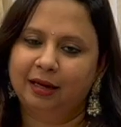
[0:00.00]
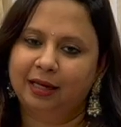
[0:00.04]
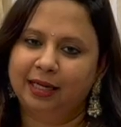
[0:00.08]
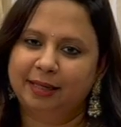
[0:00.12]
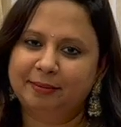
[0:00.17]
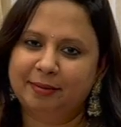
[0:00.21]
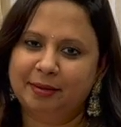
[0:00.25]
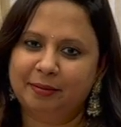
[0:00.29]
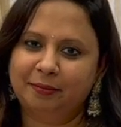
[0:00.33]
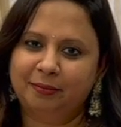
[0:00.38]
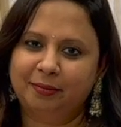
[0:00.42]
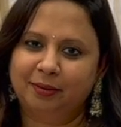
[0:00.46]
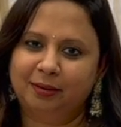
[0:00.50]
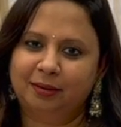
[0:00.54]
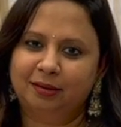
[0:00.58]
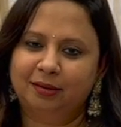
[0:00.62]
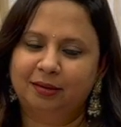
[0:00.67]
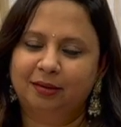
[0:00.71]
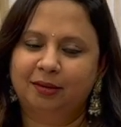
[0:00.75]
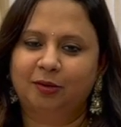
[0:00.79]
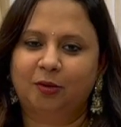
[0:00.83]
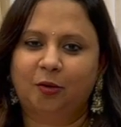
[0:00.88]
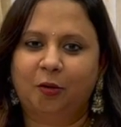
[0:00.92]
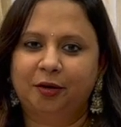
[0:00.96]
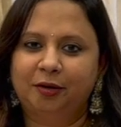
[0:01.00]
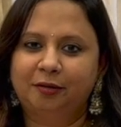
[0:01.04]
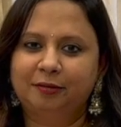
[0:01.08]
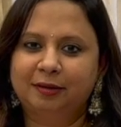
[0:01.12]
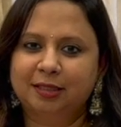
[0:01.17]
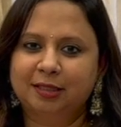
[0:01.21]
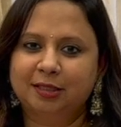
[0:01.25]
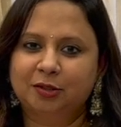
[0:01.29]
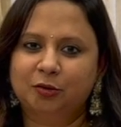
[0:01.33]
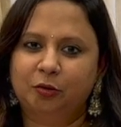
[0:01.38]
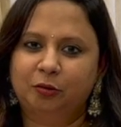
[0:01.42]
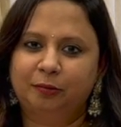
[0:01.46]
Remember,
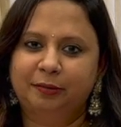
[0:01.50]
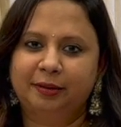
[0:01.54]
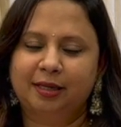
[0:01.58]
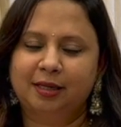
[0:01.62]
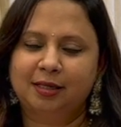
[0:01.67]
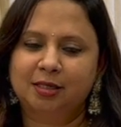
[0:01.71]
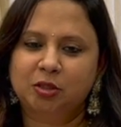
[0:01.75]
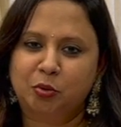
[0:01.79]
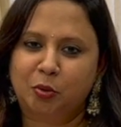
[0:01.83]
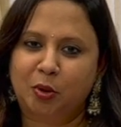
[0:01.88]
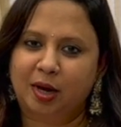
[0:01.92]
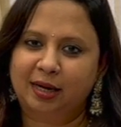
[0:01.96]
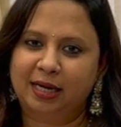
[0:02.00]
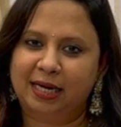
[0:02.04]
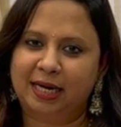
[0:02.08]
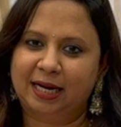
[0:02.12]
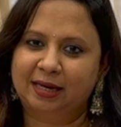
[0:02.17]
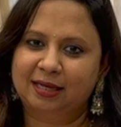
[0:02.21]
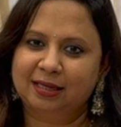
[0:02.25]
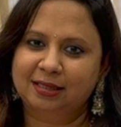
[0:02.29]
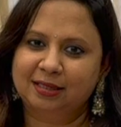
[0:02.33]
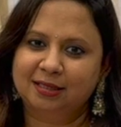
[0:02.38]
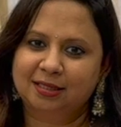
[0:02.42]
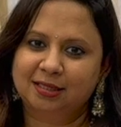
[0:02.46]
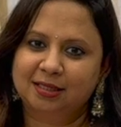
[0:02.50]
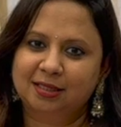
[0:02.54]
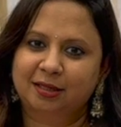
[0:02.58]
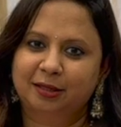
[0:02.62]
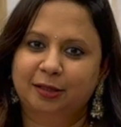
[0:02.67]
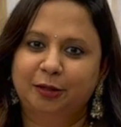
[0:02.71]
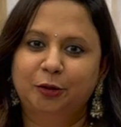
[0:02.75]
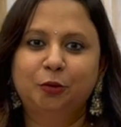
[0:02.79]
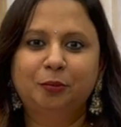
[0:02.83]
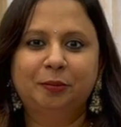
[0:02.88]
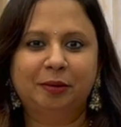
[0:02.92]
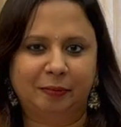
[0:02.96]
always Kubera's Vahana is
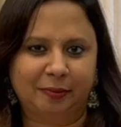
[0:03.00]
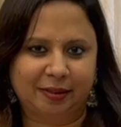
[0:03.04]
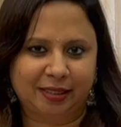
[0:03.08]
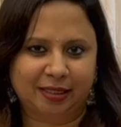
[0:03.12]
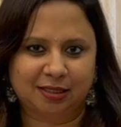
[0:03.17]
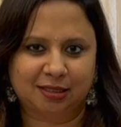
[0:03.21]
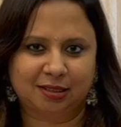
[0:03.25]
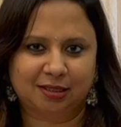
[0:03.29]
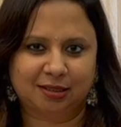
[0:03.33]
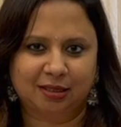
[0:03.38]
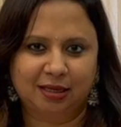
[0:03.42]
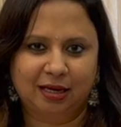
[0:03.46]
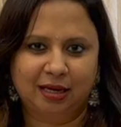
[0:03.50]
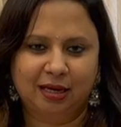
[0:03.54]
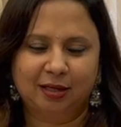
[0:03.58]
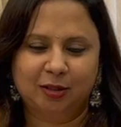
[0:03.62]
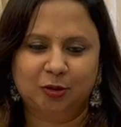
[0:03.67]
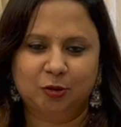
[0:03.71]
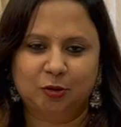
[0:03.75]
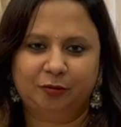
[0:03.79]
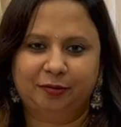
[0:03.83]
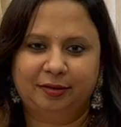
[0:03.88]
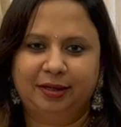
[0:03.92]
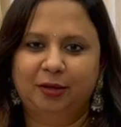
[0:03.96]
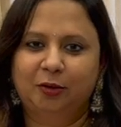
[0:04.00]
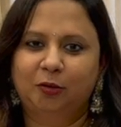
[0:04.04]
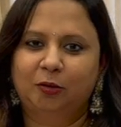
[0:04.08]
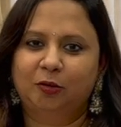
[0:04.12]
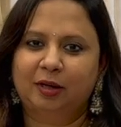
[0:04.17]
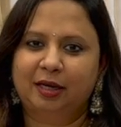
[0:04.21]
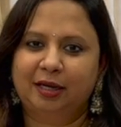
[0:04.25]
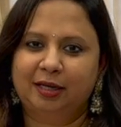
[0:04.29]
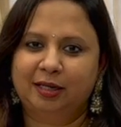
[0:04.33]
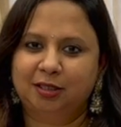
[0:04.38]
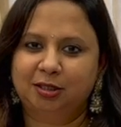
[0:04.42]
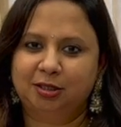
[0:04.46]
human beings. So we know
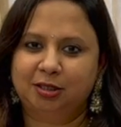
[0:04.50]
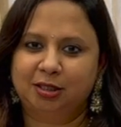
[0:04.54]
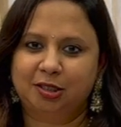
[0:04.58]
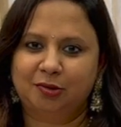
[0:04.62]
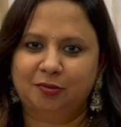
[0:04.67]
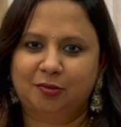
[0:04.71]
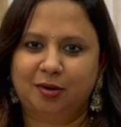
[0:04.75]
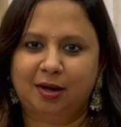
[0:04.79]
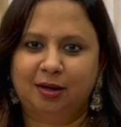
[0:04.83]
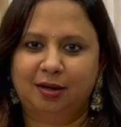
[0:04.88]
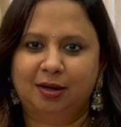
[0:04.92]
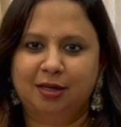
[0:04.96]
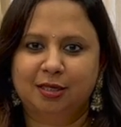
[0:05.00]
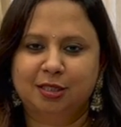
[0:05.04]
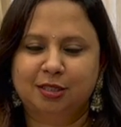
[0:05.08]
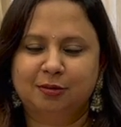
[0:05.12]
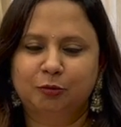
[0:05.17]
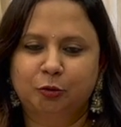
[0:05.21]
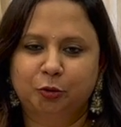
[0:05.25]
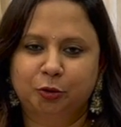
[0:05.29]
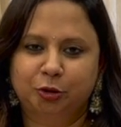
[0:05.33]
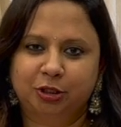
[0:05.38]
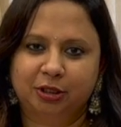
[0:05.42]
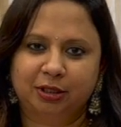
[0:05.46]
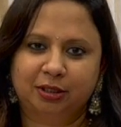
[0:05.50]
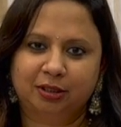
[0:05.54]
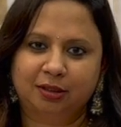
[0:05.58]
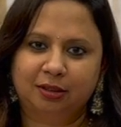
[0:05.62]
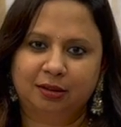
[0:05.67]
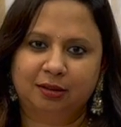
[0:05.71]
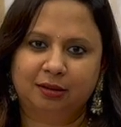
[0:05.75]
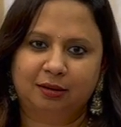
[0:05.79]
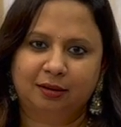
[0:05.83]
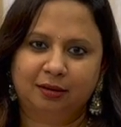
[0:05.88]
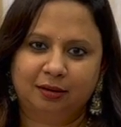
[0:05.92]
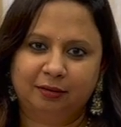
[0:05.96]
Ganeshji's Vahana is Mushik.
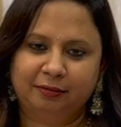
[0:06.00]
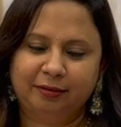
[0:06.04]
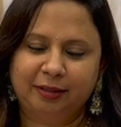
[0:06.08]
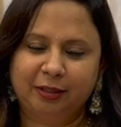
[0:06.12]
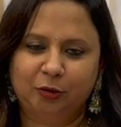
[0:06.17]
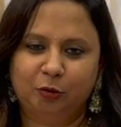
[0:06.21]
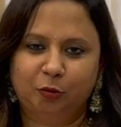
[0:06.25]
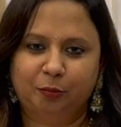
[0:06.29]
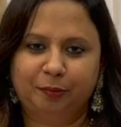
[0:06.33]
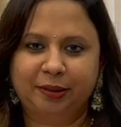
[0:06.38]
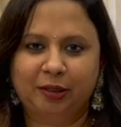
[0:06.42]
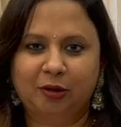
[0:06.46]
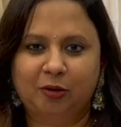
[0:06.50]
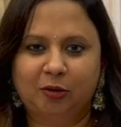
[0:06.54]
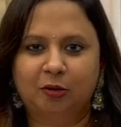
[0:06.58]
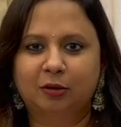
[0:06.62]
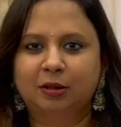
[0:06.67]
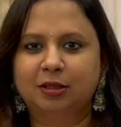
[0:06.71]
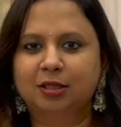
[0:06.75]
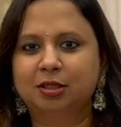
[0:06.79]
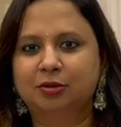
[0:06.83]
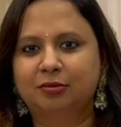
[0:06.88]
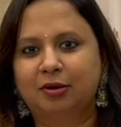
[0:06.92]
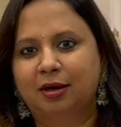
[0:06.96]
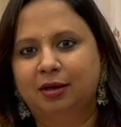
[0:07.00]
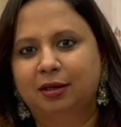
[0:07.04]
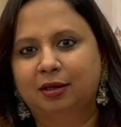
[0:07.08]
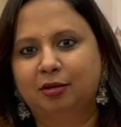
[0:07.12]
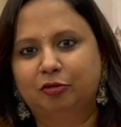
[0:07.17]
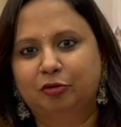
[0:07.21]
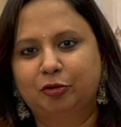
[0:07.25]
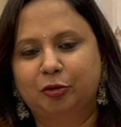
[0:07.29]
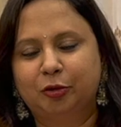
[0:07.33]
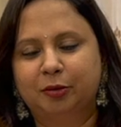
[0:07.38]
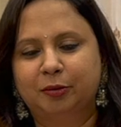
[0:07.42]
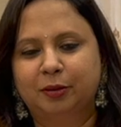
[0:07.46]
We know Peacock is Vahan
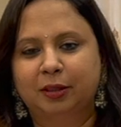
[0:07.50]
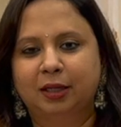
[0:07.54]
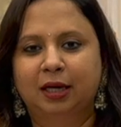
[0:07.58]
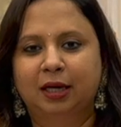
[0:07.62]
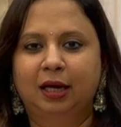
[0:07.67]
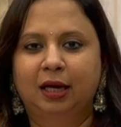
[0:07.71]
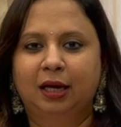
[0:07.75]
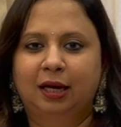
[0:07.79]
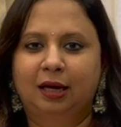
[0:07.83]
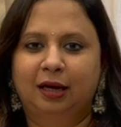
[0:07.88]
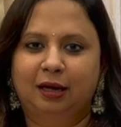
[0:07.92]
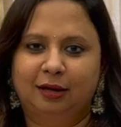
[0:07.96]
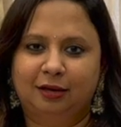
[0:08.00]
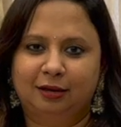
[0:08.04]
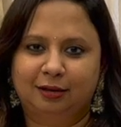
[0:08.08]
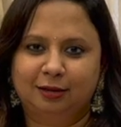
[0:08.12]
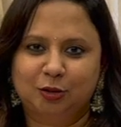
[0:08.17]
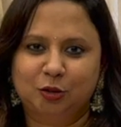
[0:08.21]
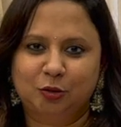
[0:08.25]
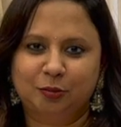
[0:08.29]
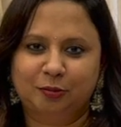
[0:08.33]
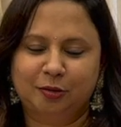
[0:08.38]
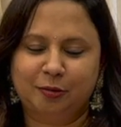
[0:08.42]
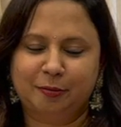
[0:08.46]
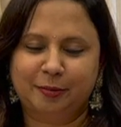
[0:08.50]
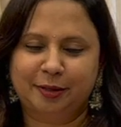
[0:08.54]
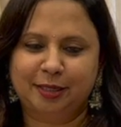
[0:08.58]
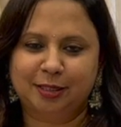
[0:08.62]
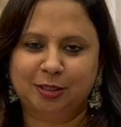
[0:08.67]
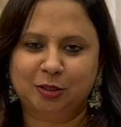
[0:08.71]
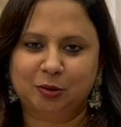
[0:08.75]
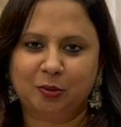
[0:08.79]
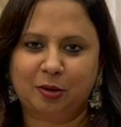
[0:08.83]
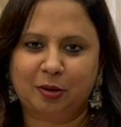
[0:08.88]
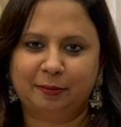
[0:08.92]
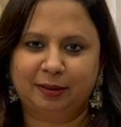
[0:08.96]
for Subramanya
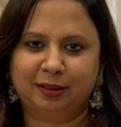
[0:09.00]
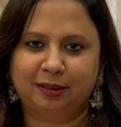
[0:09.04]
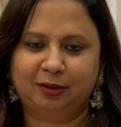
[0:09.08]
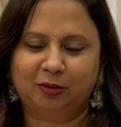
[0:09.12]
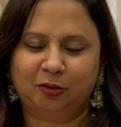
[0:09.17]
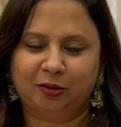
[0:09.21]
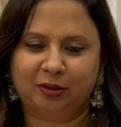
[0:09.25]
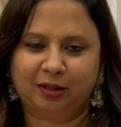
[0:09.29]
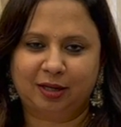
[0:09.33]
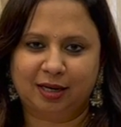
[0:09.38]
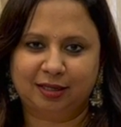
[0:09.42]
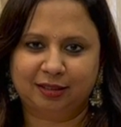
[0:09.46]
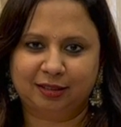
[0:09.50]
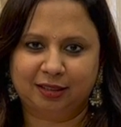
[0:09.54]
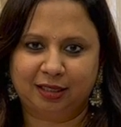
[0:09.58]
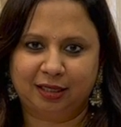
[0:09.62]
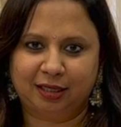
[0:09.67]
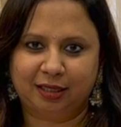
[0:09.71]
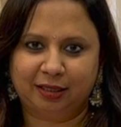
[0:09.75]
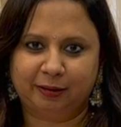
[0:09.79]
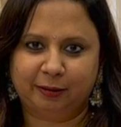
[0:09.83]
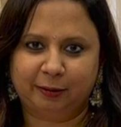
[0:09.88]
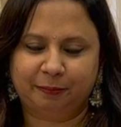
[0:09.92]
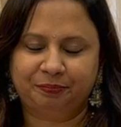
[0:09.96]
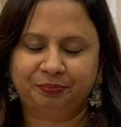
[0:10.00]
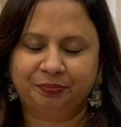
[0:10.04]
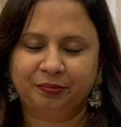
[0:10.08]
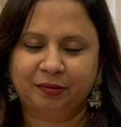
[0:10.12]
Swami or Kartikeya.